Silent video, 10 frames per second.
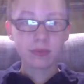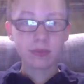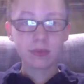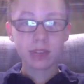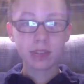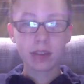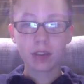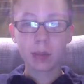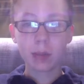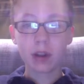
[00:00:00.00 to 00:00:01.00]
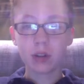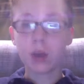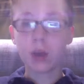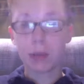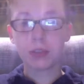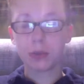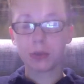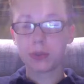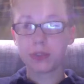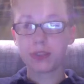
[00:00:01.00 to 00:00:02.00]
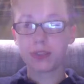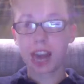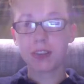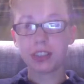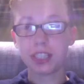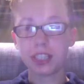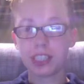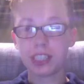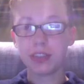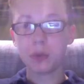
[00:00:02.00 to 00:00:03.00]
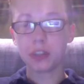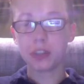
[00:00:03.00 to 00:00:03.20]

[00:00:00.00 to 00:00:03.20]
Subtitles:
And I've only been on 2 hypercoasters, Sky Rush and Steel Force.